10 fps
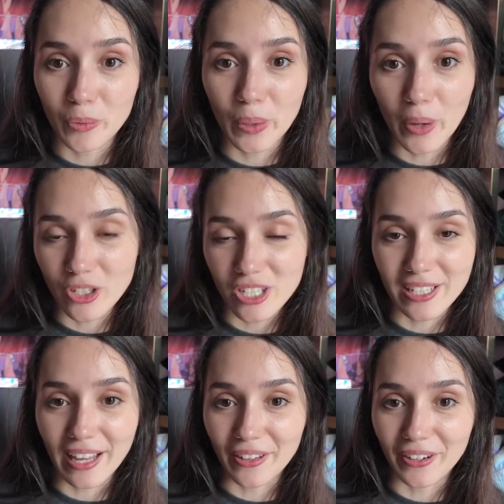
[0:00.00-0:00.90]
We watch it
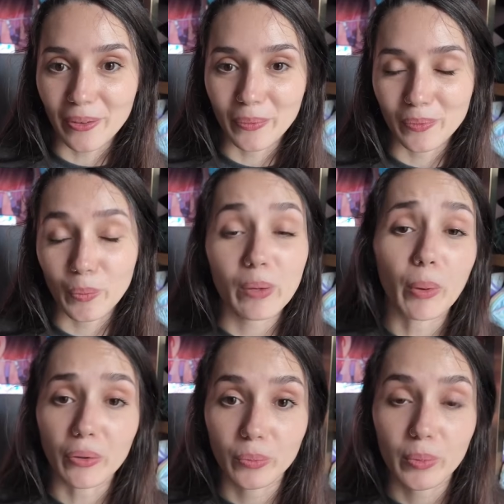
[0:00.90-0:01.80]
together, and we
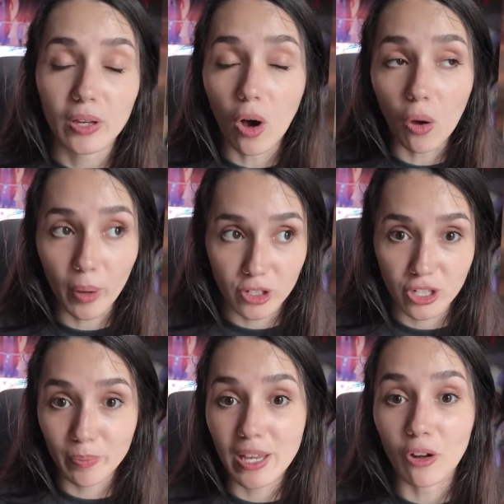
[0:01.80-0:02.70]
all watch
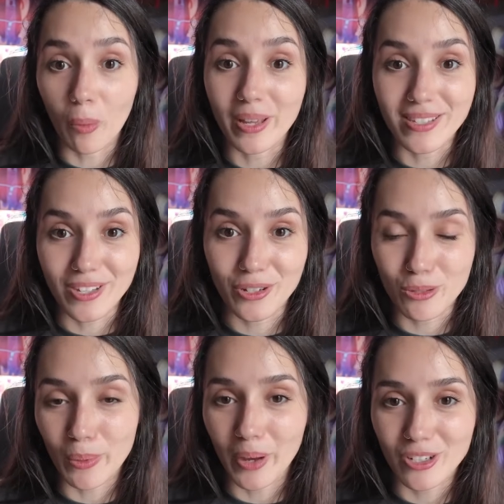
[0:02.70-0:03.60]
it. Me and all my sisters,
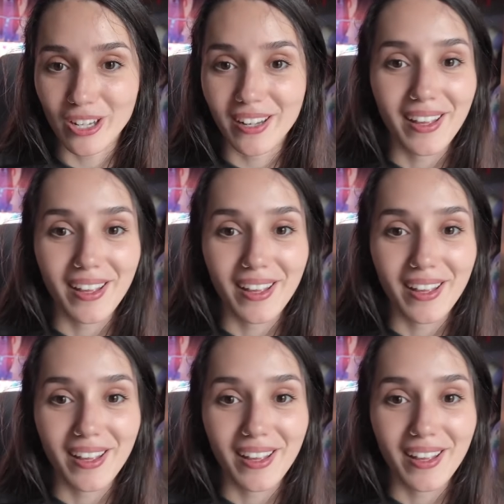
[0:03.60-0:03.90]
we watch it.